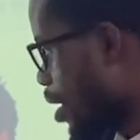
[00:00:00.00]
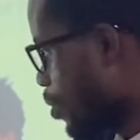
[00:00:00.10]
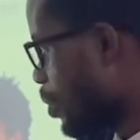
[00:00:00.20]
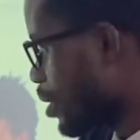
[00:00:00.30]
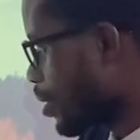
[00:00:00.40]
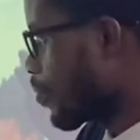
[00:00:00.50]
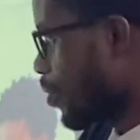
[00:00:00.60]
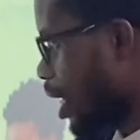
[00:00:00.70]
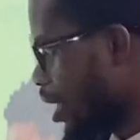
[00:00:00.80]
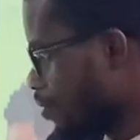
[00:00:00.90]
with
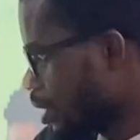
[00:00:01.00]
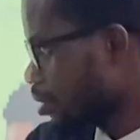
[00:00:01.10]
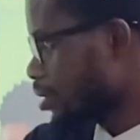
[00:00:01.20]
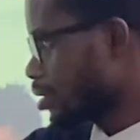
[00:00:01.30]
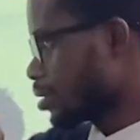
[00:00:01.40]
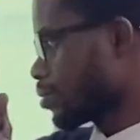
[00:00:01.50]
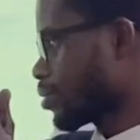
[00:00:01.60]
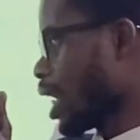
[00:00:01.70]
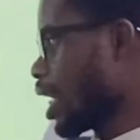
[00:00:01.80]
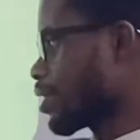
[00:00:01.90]
relevant
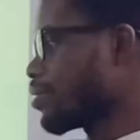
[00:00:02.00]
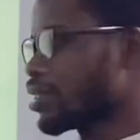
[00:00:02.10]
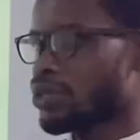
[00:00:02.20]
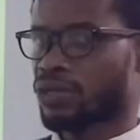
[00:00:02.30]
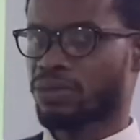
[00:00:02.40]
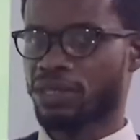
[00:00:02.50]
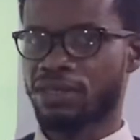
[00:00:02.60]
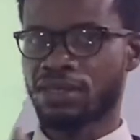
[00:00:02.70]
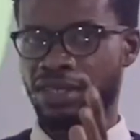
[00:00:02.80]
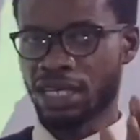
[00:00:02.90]
accurate documents.